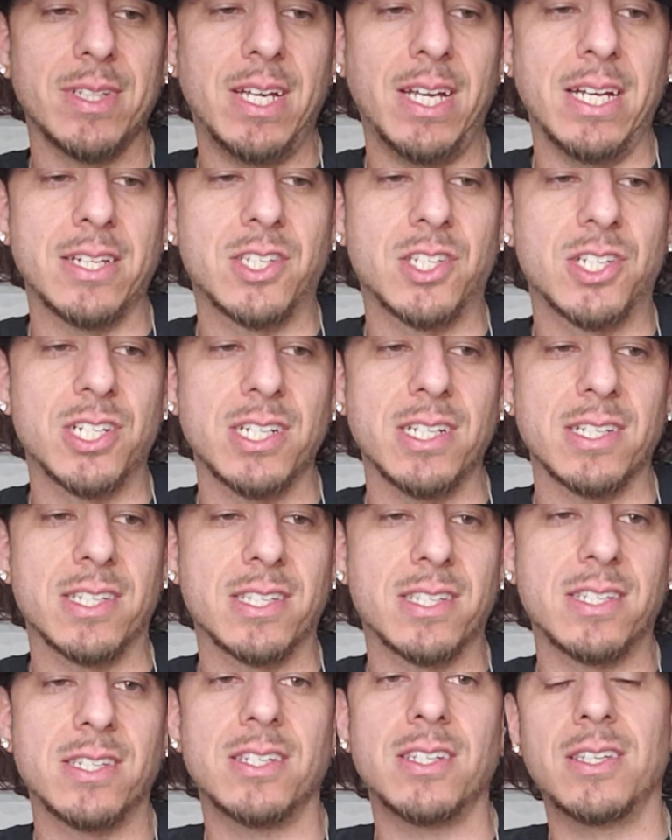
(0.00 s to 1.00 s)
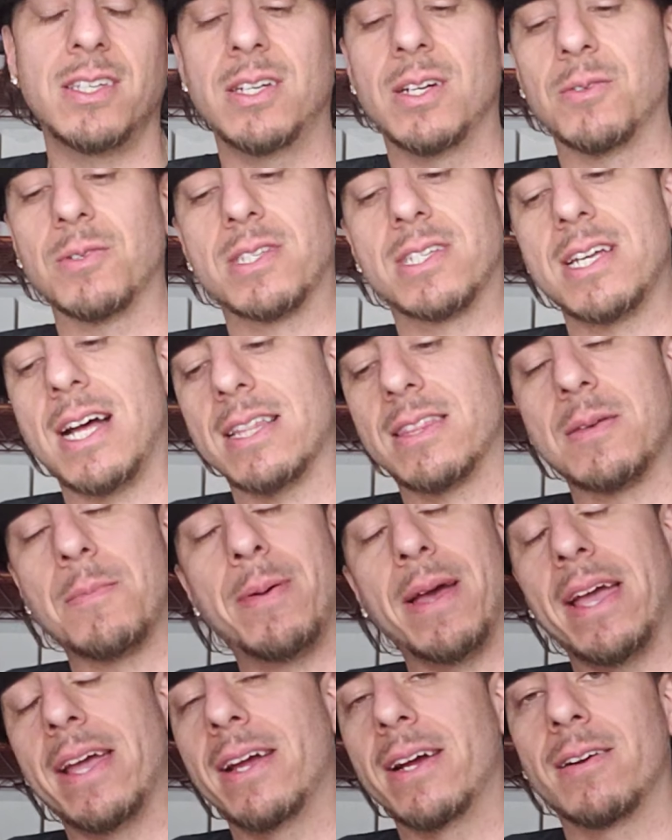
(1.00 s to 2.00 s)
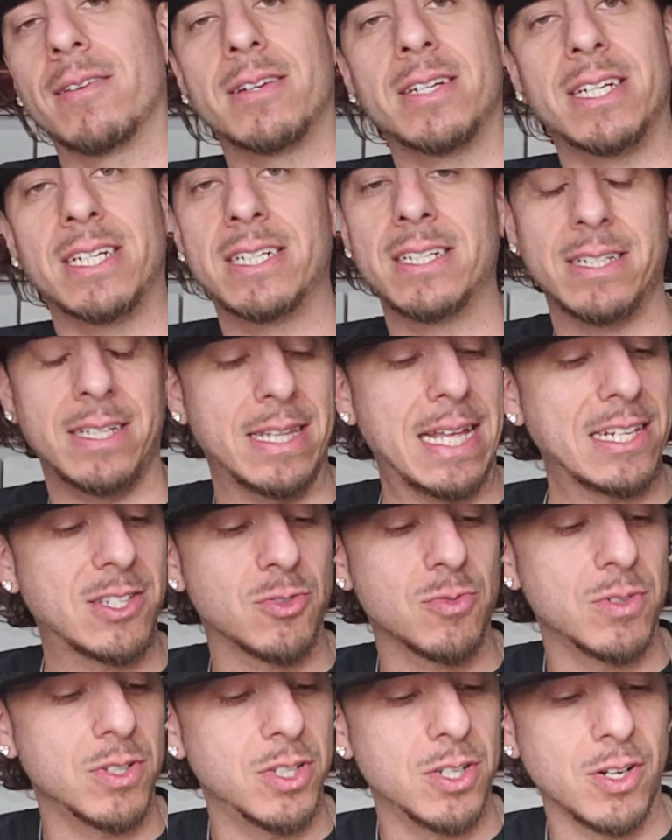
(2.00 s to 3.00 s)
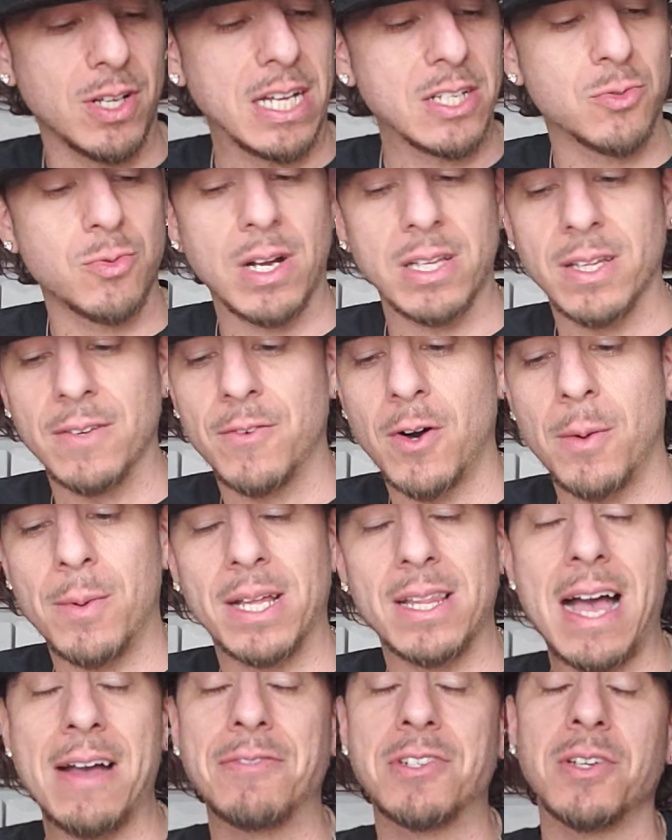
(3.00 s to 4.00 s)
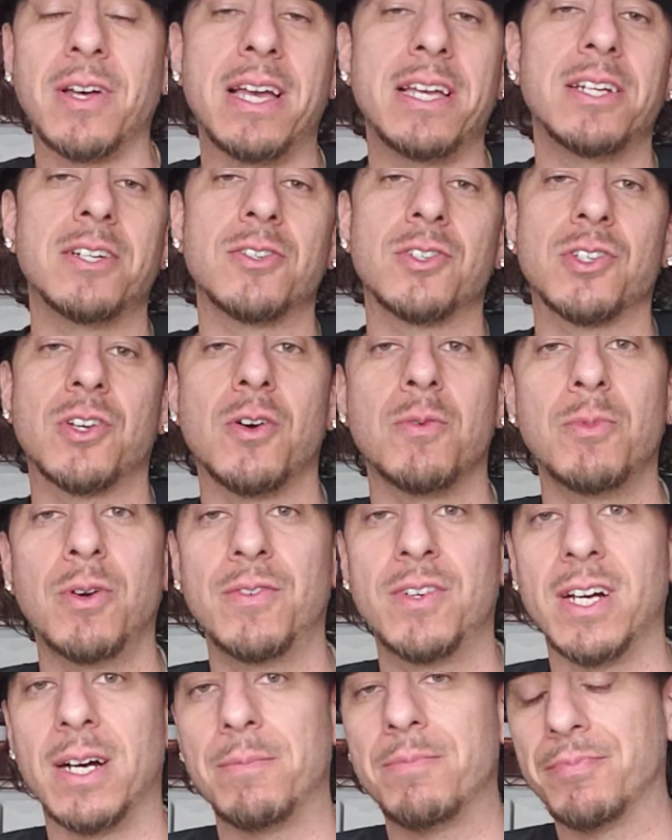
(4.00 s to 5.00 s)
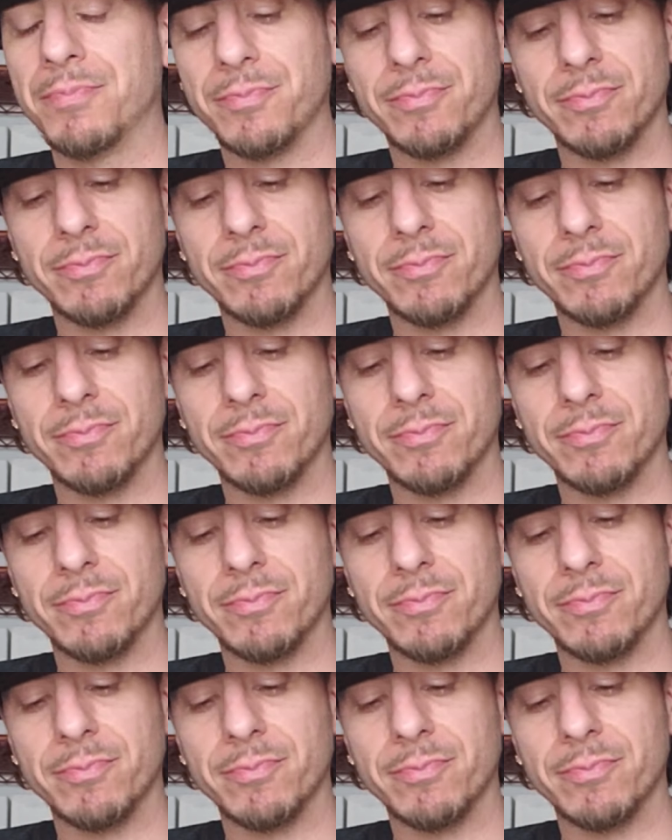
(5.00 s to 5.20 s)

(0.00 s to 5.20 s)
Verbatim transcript: it's just, you know, it's not the Bay Area, and that's you know, that's where I live all my life till 8 years ago moved up